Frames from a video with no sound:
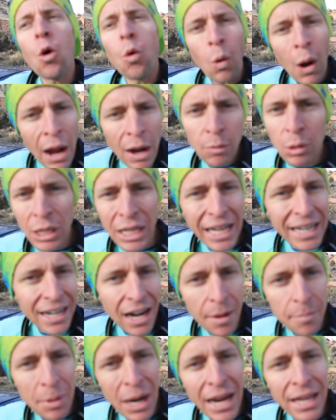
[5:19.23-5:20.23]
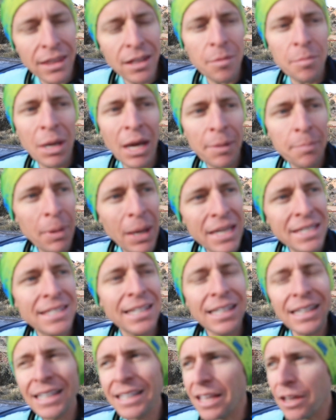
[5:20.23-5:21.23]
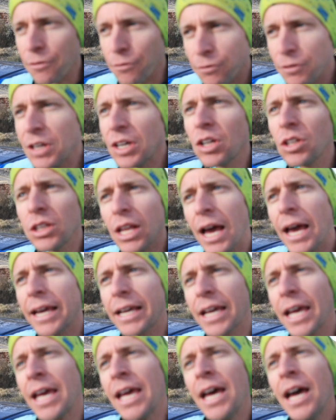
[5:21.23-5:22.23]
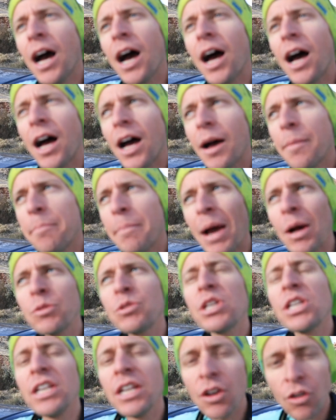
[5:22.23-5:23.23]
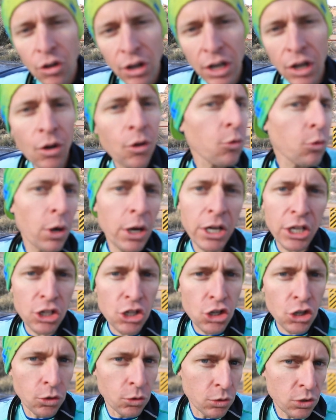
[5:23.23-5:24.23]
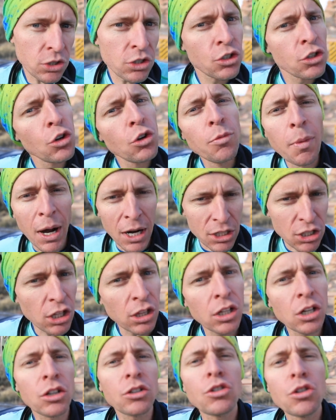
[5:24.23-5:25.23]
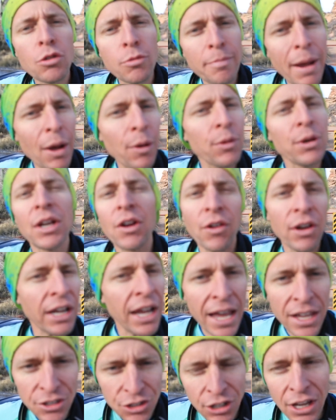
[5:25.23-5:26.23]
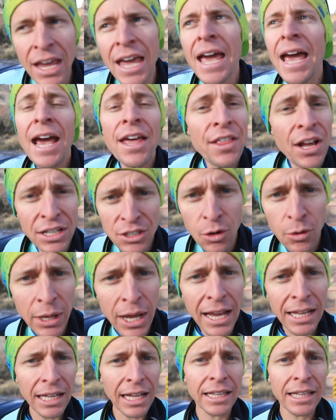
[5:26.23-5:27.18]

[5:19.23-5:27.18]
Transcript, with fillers: Why will I not buy them? Basically, they feel like uh, mountaineering running shoes. Too much, a little too mountaineering-esque, and that's okay.